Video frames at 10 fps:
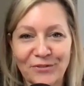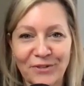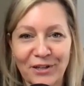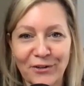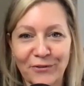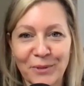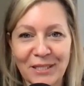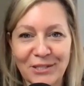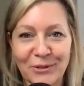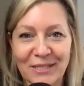figure of you
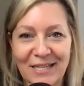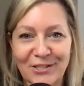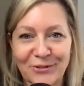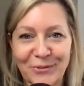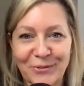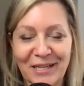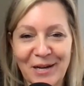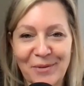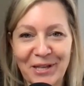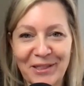what two accessories will it
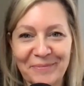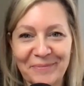come with